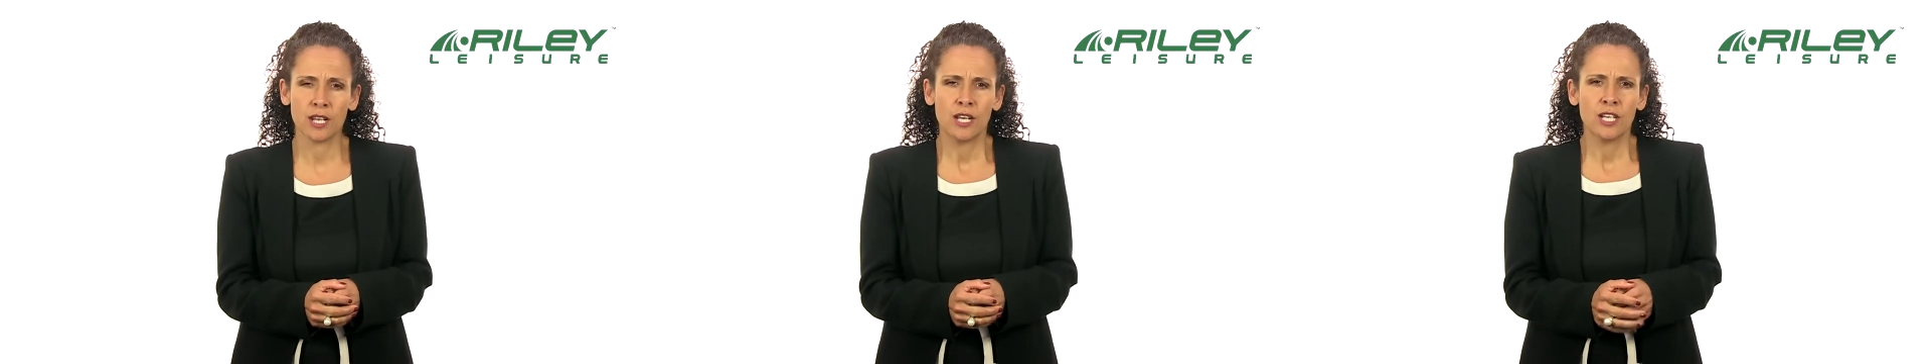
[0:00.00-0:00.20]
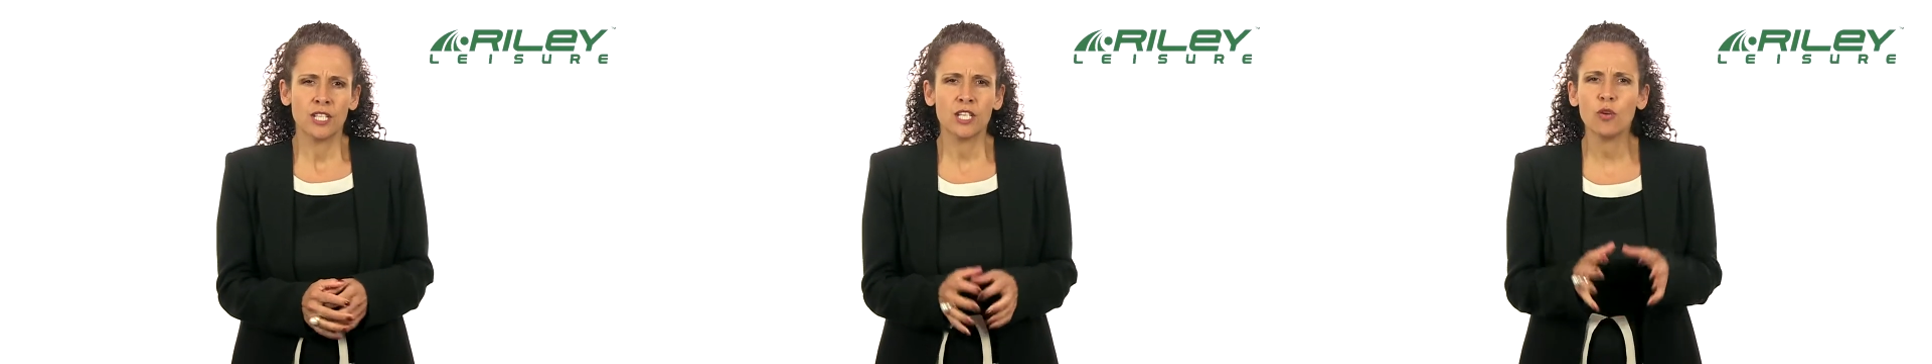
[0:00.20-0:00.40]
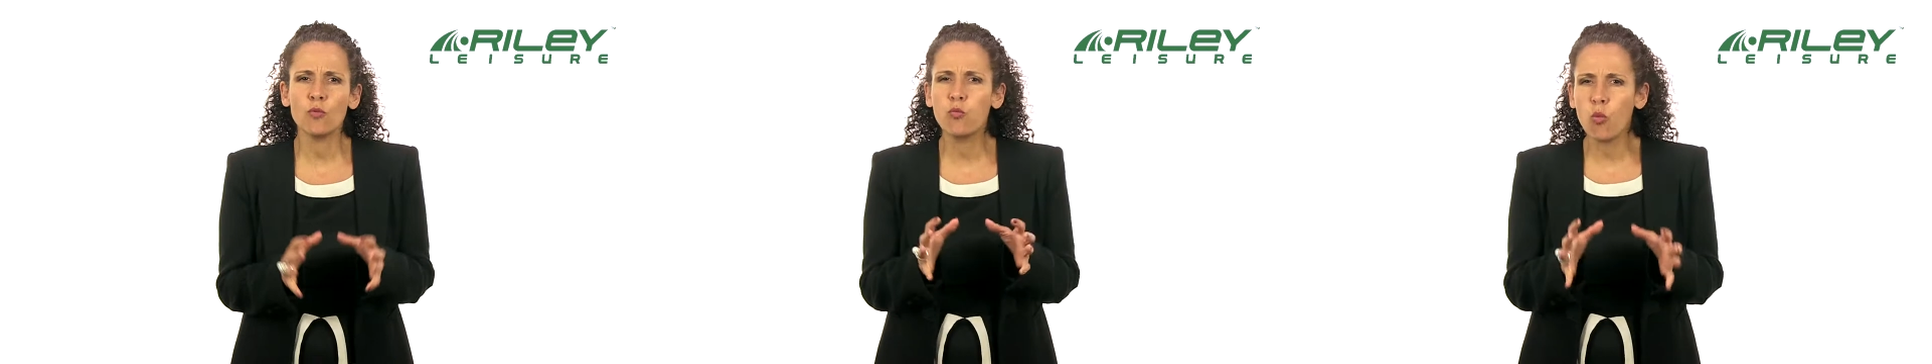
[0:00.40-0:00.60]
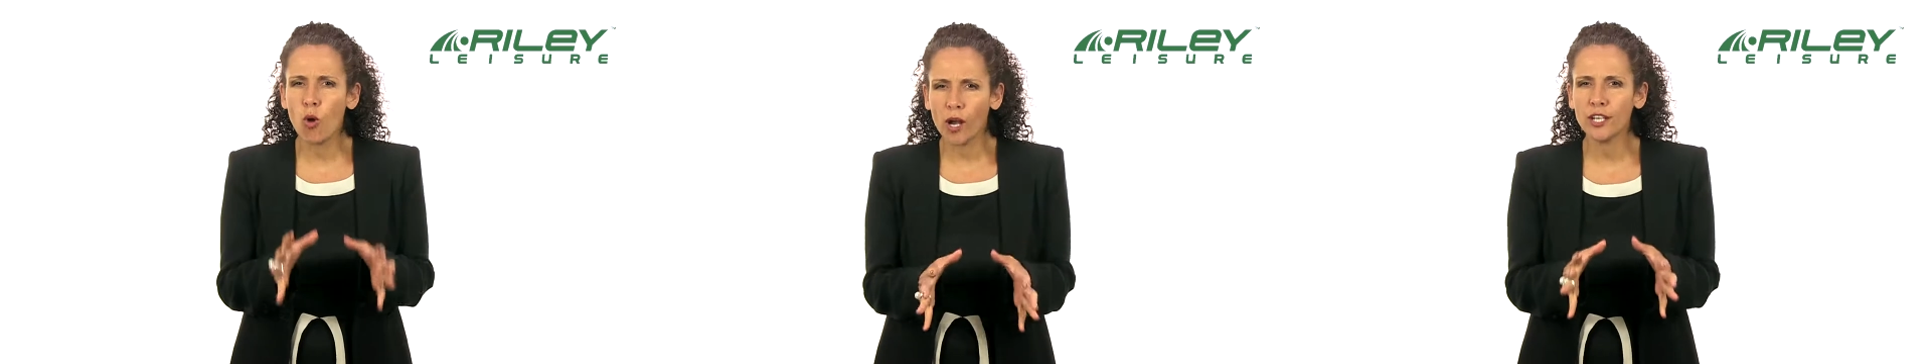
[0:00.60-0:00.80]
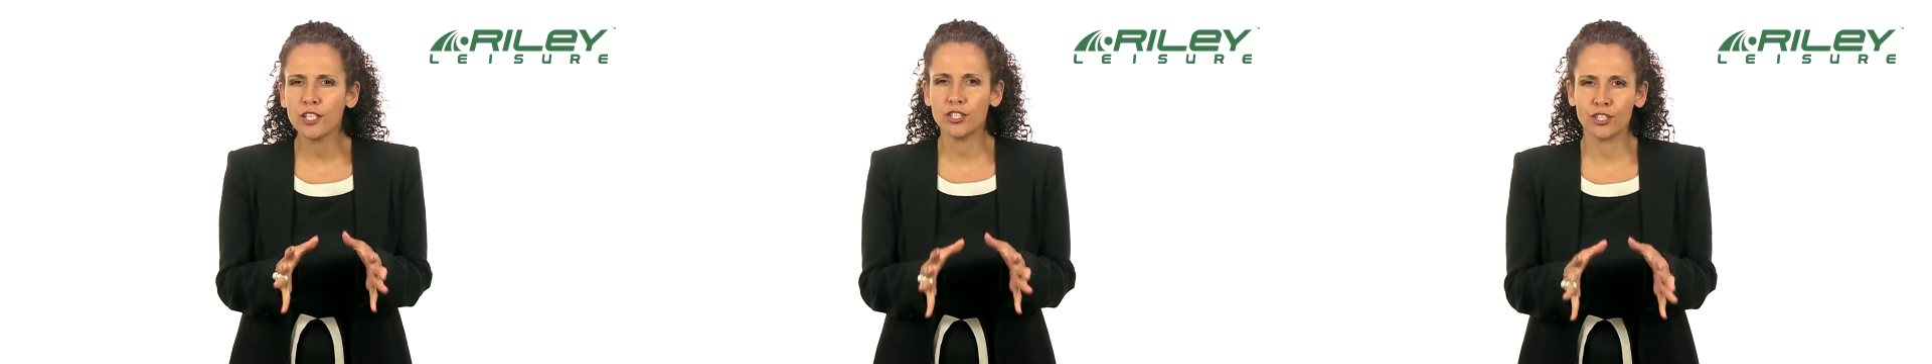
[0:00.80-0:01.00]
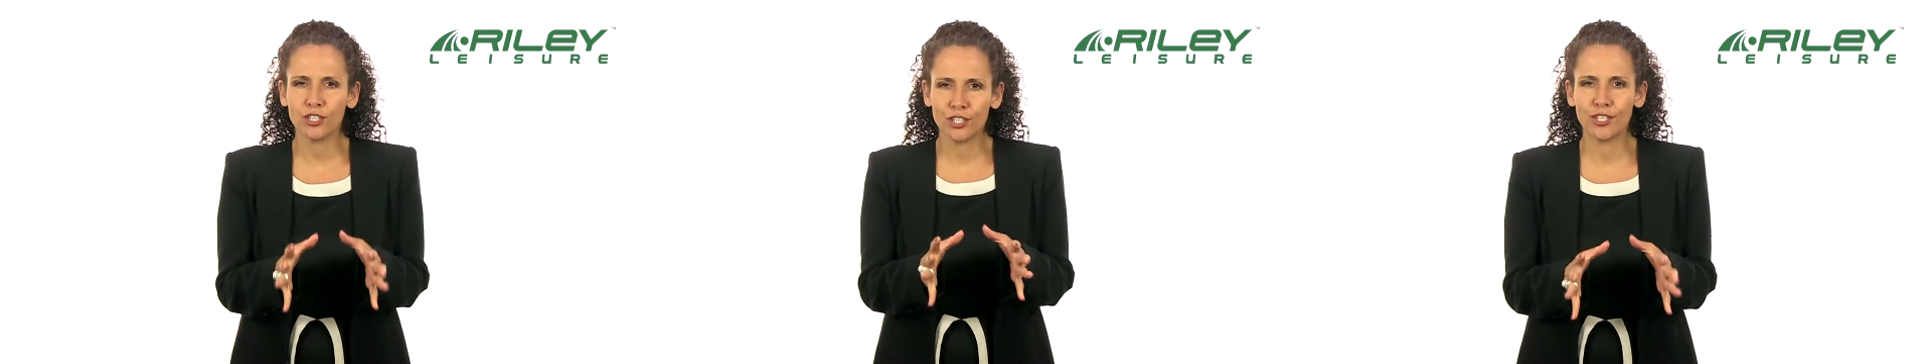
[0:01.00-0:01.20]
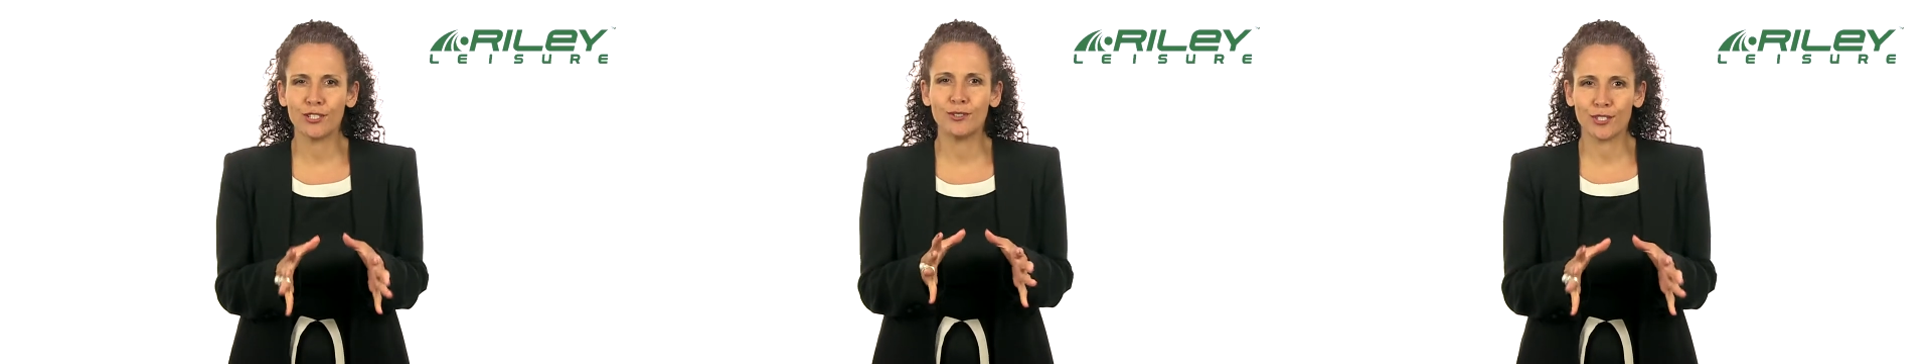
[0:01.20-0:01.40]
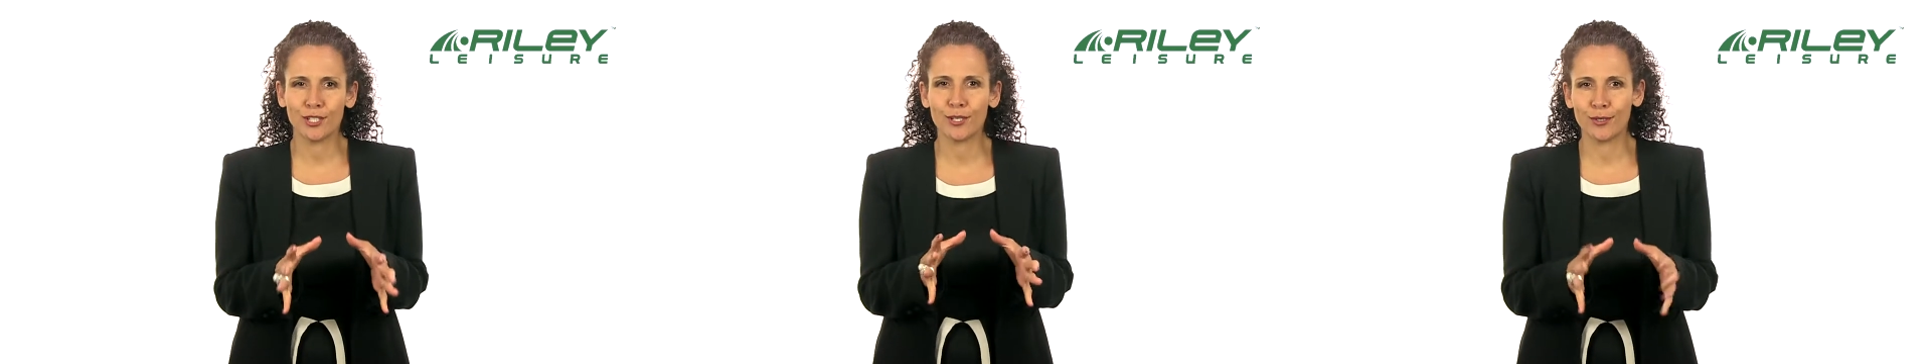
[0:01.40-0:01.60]
so why should you
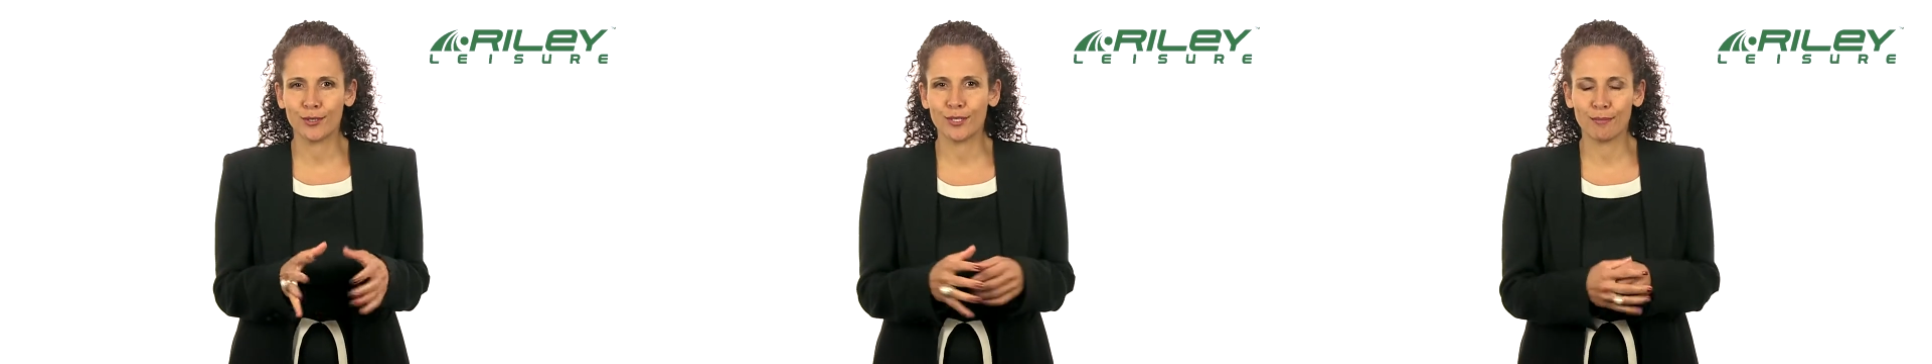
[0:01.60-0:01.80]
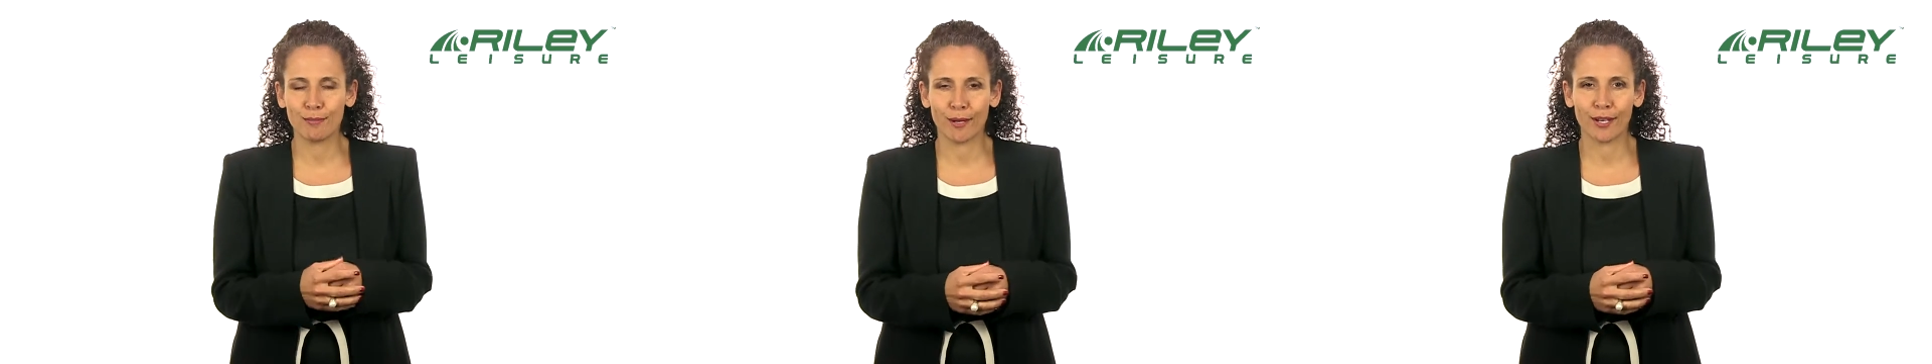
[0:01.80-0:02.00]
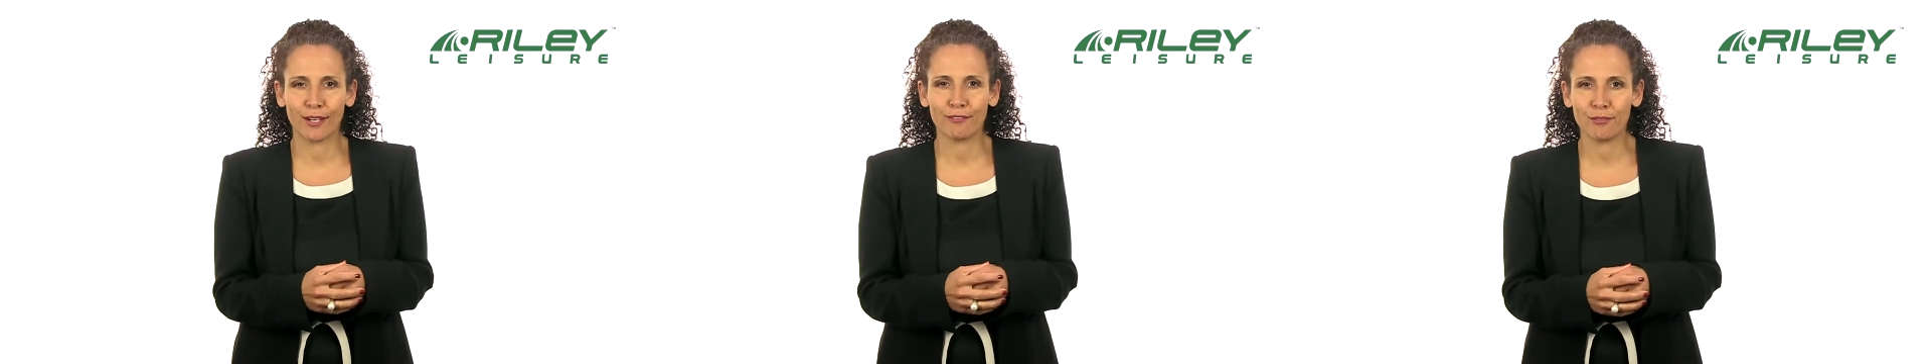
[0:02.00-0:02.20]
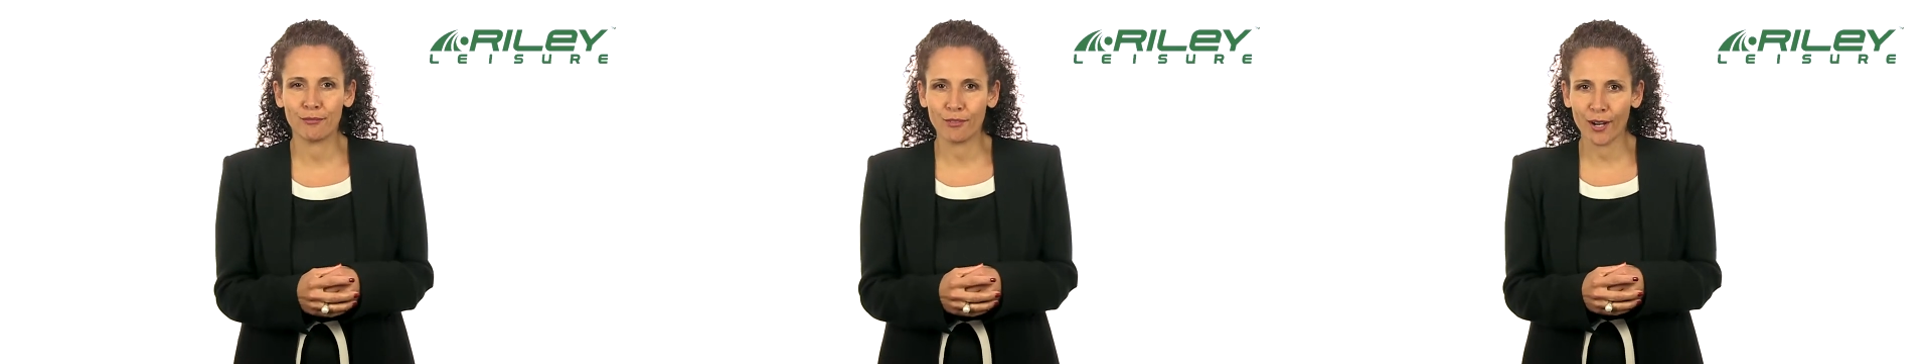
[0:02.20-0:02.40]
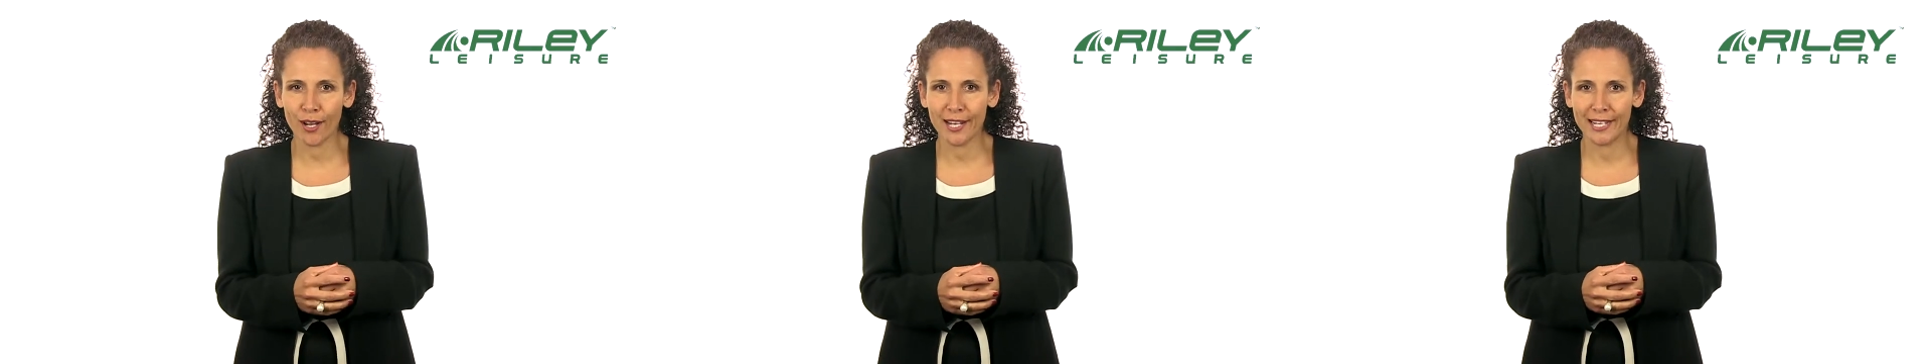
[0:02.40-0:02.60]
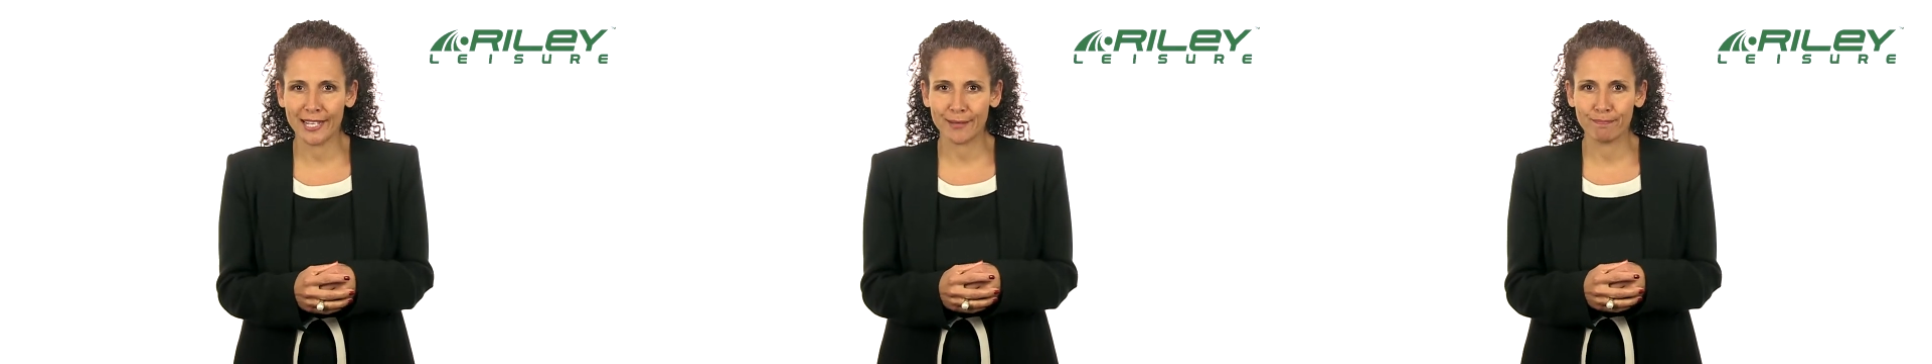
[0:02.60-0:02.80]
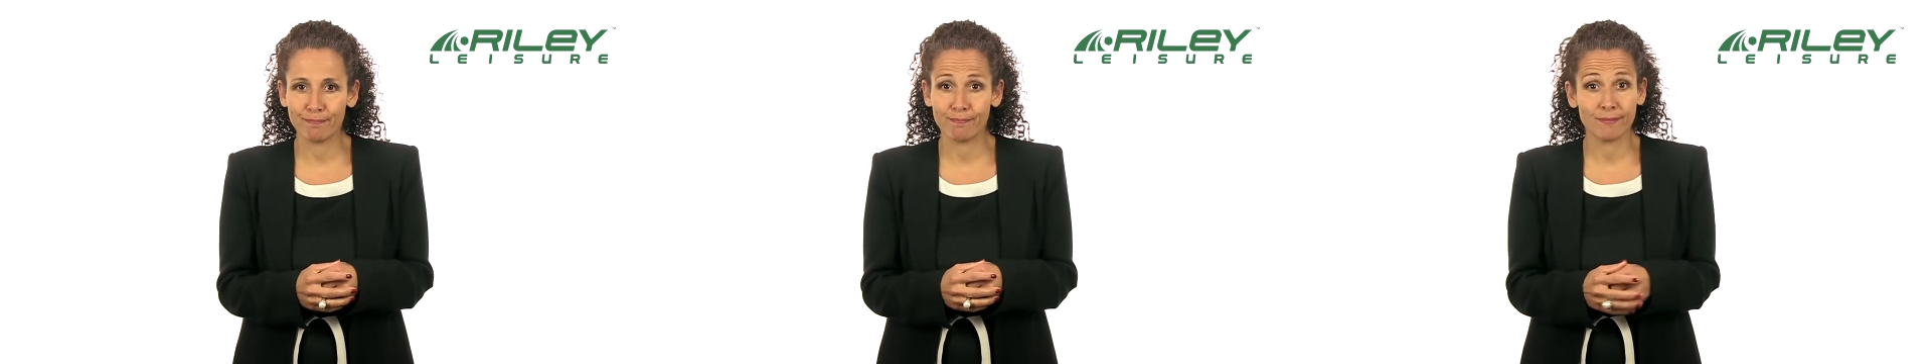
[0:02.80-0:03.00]
choose to buy from Riley?